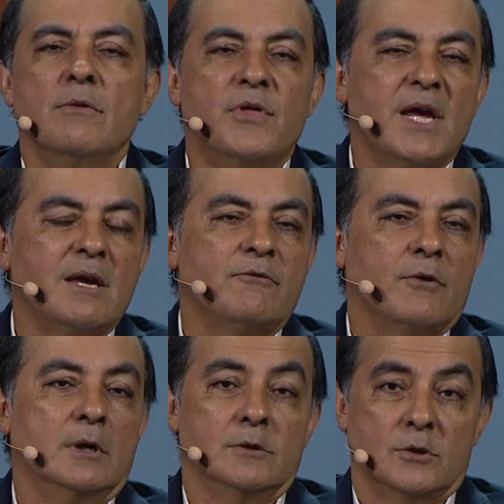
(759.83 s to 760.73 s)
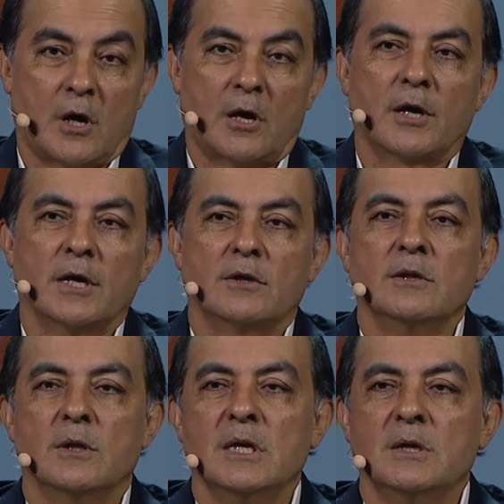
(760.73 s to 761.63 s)
They've Target
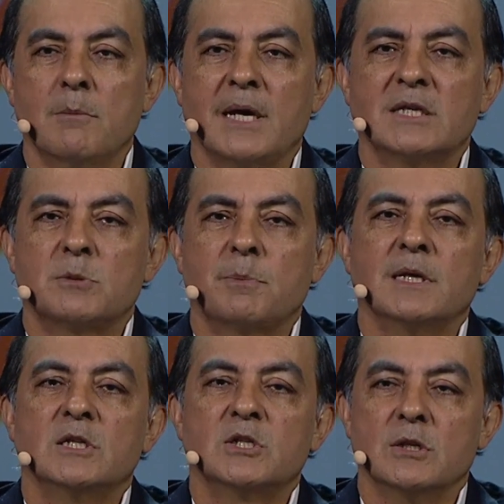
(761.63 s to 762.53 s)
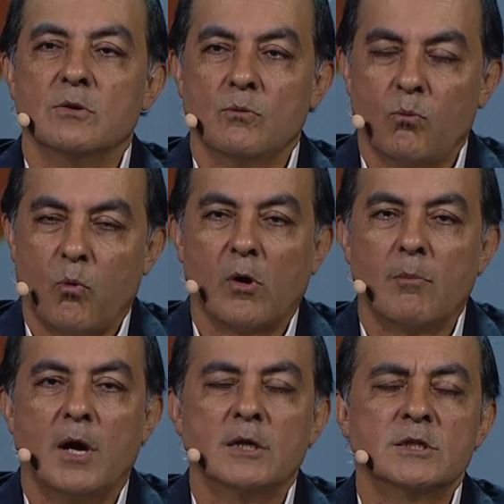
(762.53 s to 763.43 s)
in the mass space, in
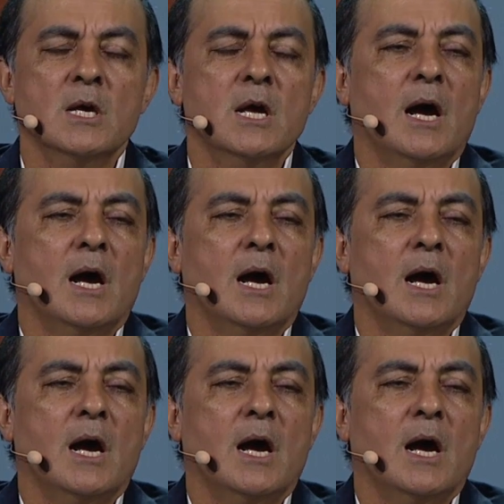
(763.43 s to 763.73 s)
Walmart.